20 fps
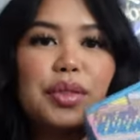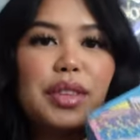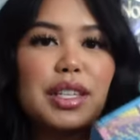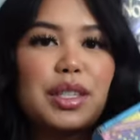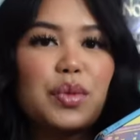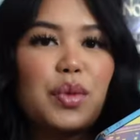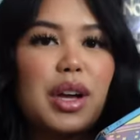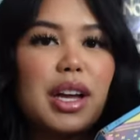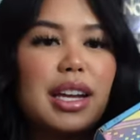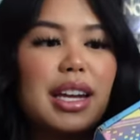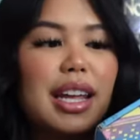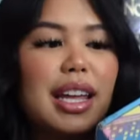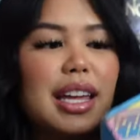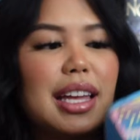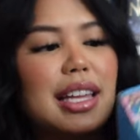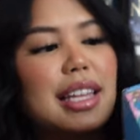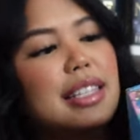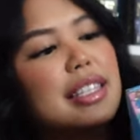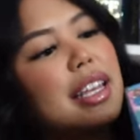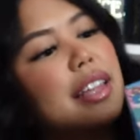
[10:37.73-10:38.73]
this one
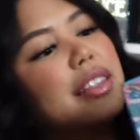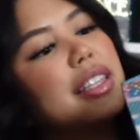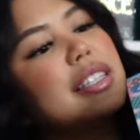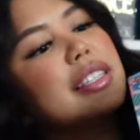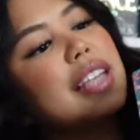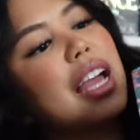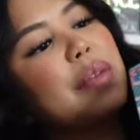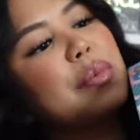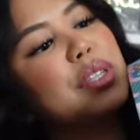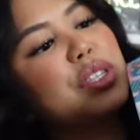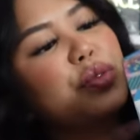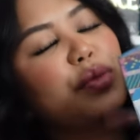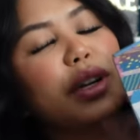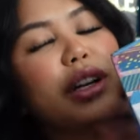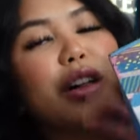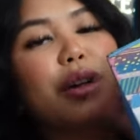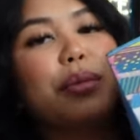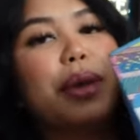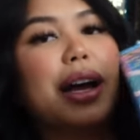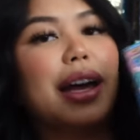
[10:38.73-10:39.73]
is This Time It's
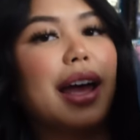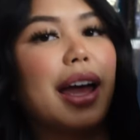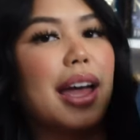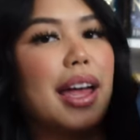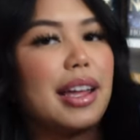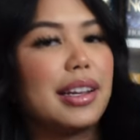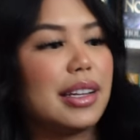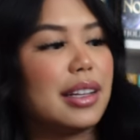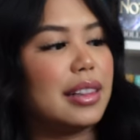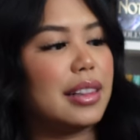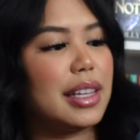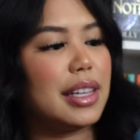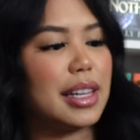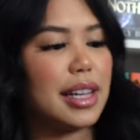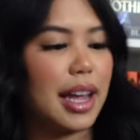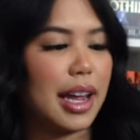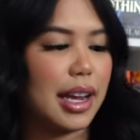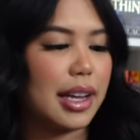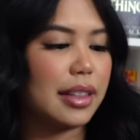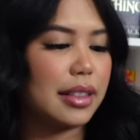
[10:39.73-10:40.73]
Real by Anne Liang.